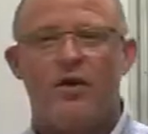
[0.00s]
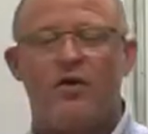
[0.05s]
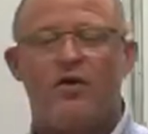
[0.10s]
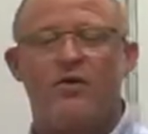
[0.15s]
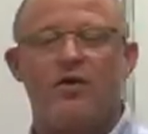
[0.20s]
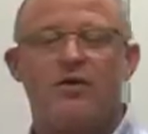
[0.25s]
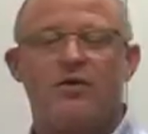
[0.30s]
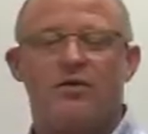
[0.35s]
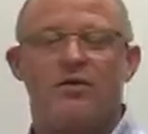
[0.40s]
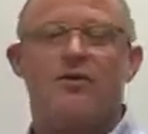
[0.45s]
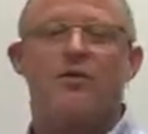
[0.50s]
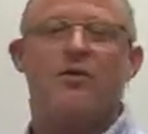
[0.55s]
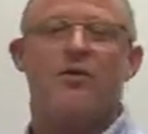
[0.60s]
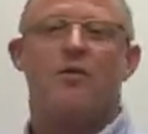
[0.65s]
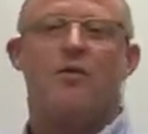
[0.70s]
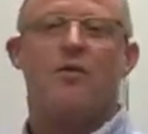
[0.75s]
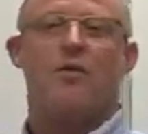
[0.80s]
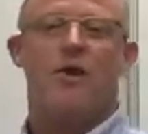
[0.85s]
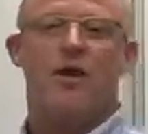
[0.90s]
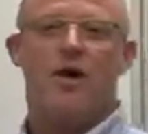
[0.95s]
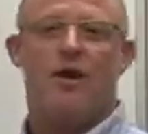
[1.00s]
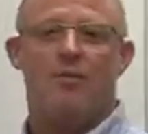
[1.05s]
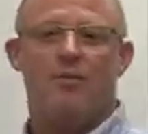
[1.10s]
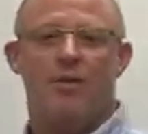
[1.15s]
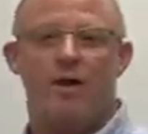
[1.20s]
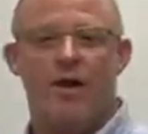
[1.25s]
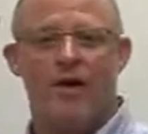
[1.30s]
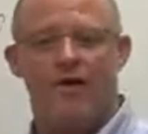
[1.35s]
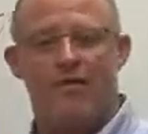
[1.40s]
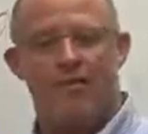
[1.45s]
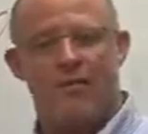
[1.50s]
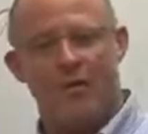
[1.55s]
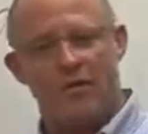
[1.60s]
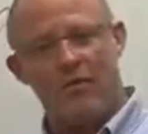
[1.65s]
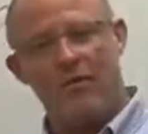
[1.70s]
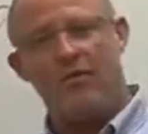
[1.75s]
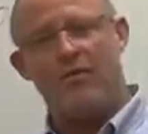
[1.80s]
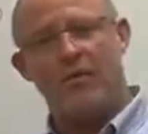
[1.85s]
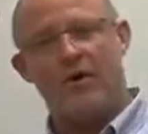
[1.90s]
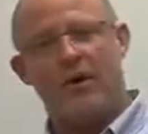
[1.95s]
This is a little more complicated. Remember we
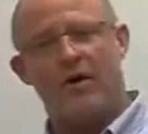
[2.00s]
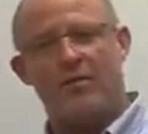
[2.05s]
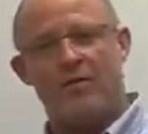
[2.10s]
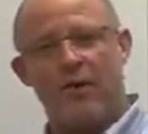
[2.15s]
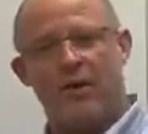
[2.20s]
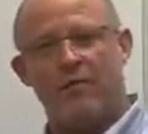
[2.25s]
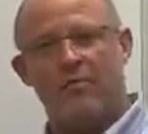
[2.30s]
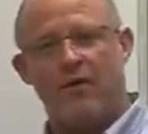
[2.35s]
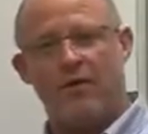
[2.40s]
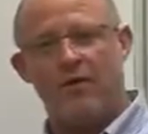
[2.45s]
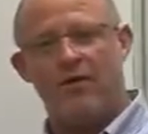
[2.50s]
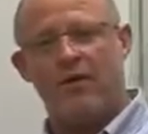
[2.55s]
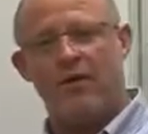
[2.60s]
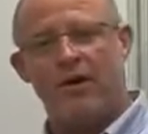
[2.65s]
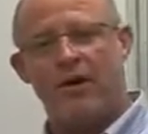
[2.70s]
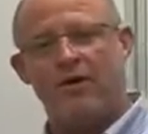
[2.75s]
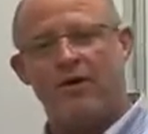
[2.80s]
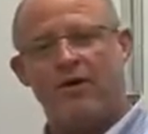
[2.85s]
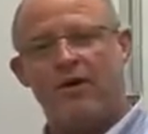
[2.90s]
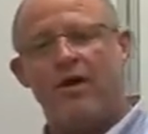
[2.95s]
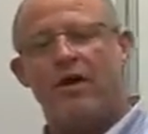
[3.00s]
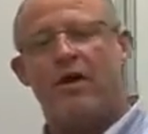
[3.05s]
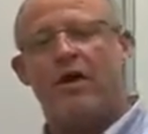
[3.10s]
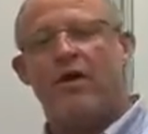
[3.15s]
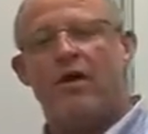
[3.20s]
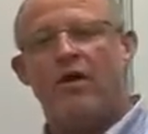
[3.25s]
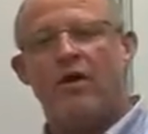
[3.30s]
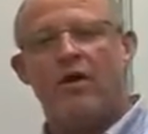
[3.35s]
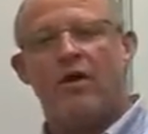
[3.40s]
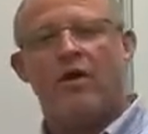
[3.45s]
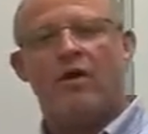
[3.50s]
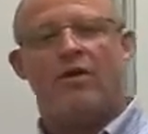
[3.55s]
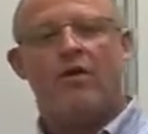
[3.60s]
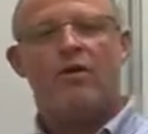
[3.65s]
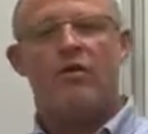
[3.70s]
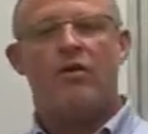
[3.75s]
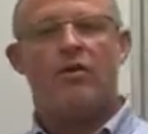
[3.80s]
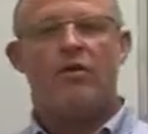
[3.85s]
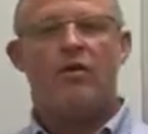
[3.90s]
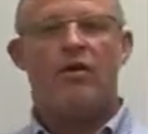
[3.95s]
were talking about mirroring?
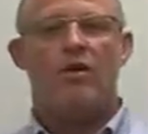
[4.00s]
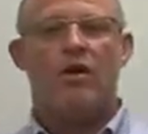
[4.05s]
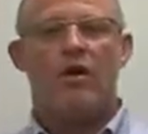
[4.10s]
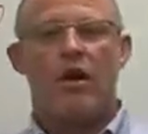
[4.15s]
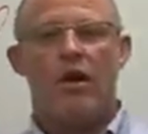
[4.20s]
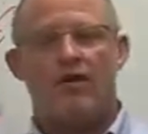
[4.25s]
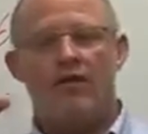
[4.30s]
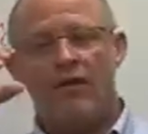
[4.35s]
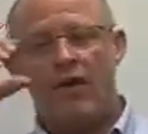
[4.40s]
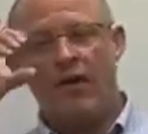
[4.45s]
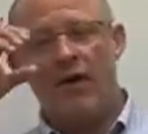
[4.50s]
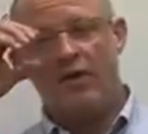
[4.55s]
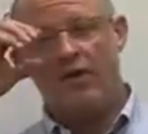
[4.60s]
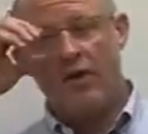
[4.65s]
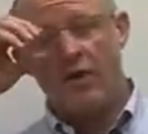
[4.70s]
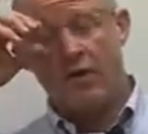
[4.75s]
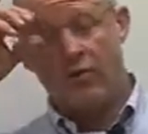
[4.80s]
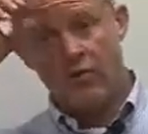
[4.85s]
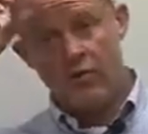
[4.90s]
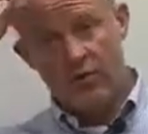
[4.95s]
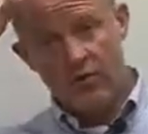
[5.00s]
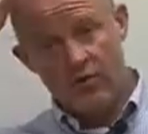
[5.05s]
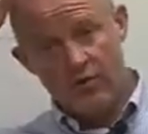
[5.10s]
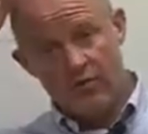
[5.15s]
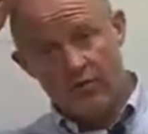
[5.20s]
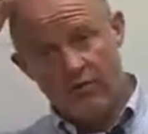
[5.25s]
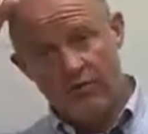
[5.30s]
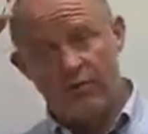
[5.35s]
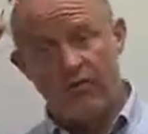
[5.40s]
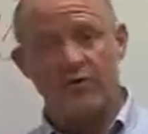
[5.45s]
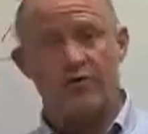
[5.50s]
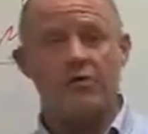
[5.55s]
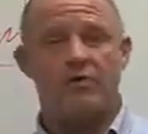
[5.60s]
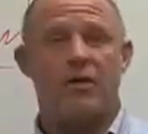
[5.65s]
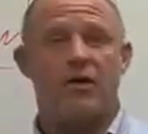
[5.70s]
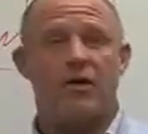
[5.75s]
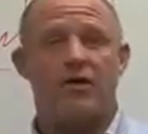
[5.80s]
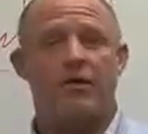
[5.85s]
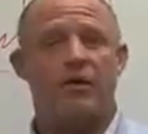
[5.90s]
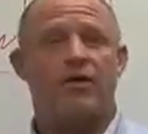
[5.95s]
Every now and then you want to do reverse
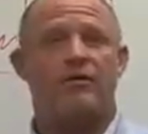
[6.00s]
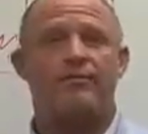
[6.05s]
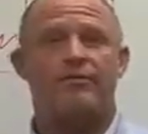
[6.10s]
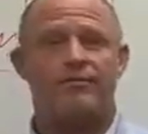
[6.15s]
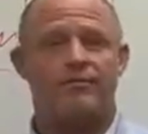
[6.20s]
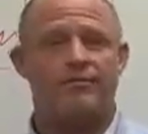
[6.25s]
mirroring.